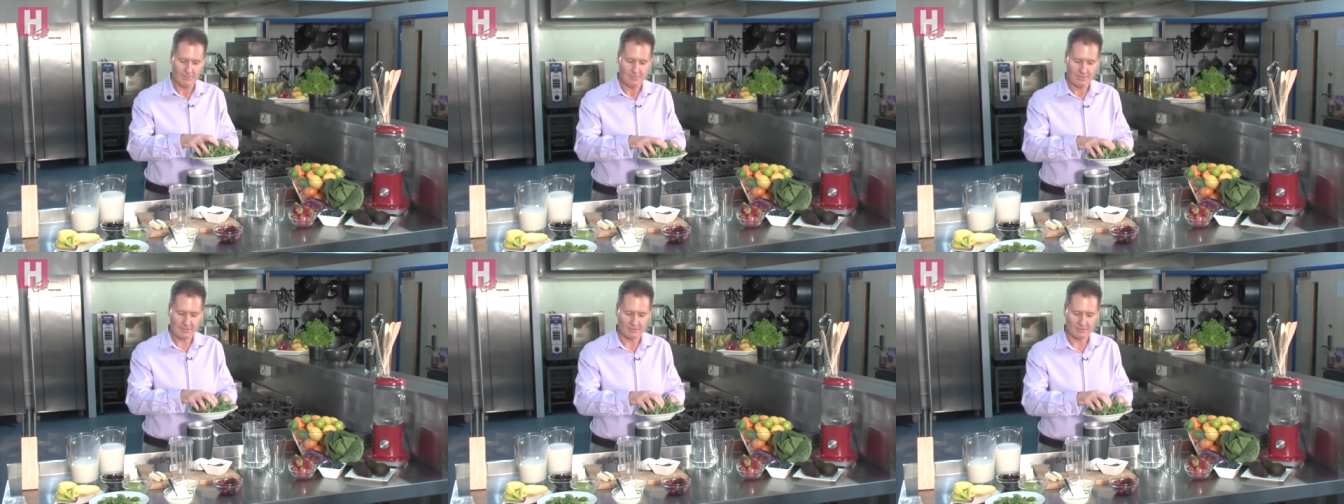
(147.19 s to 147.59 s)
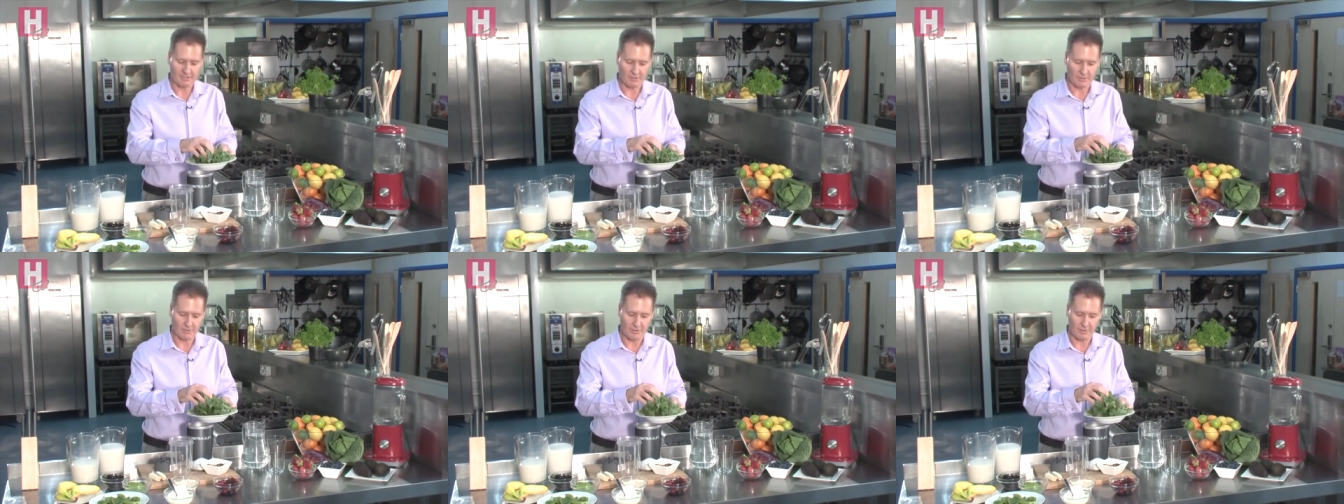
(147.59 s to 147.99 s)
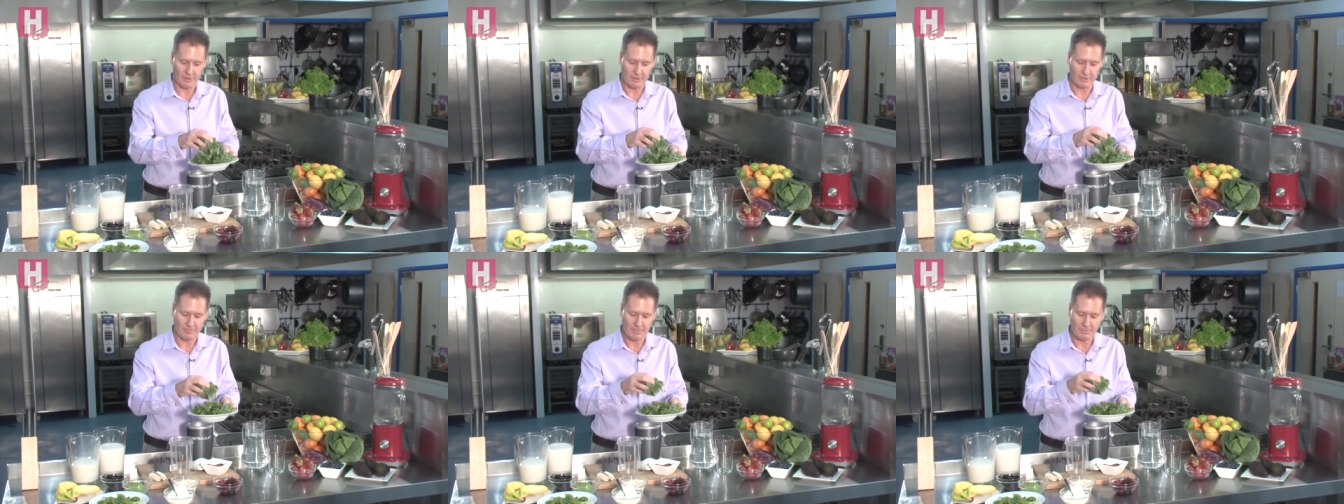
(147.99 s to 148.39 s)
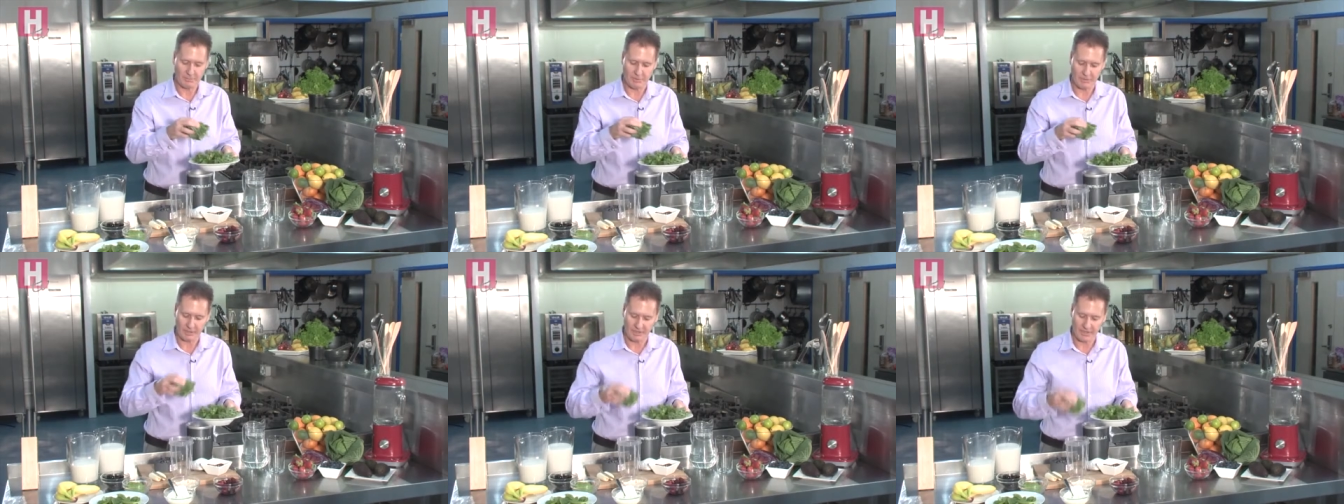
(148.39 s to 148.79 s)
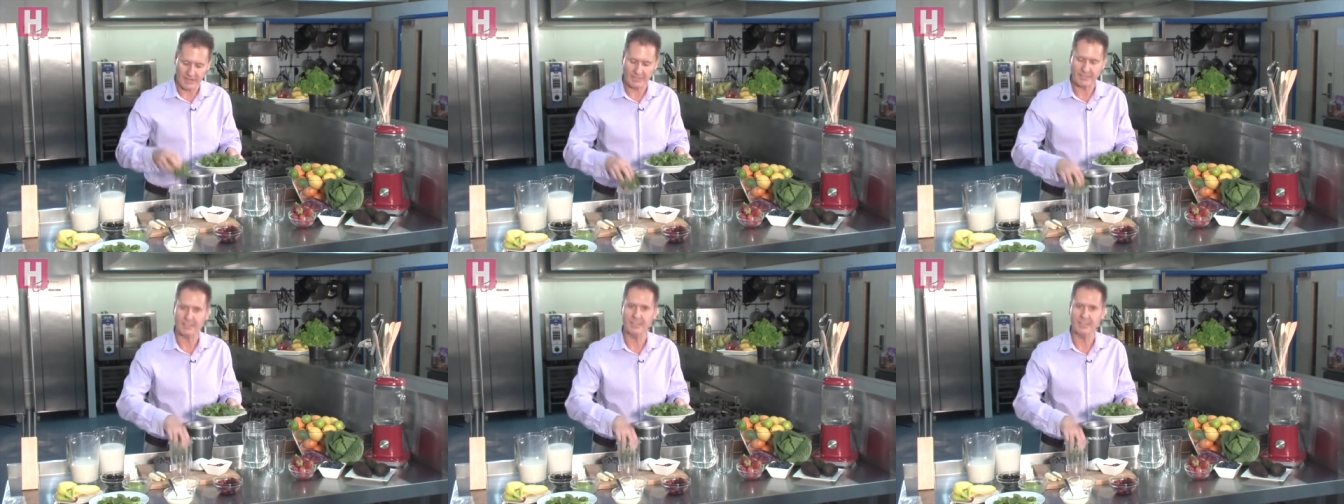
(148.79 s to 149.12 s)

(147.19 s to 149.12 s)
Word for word: because although a lot of people don't like